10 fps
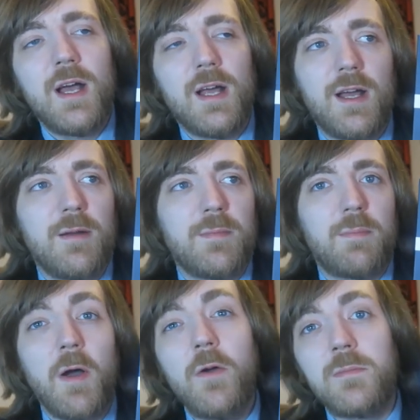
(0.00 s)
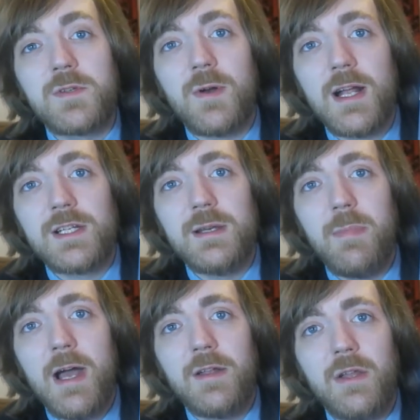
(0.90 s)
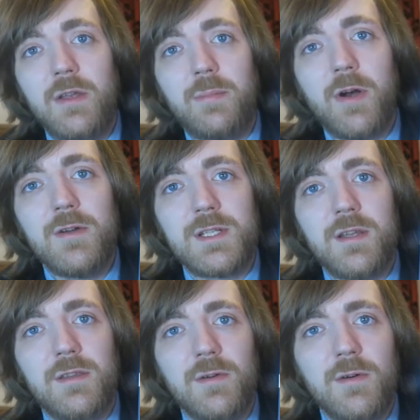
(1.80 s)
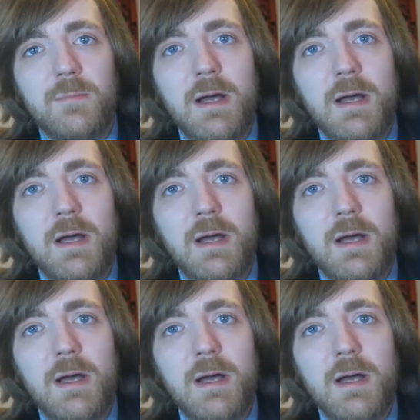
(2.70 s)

Um, the poems are actually better than the prose, I thought.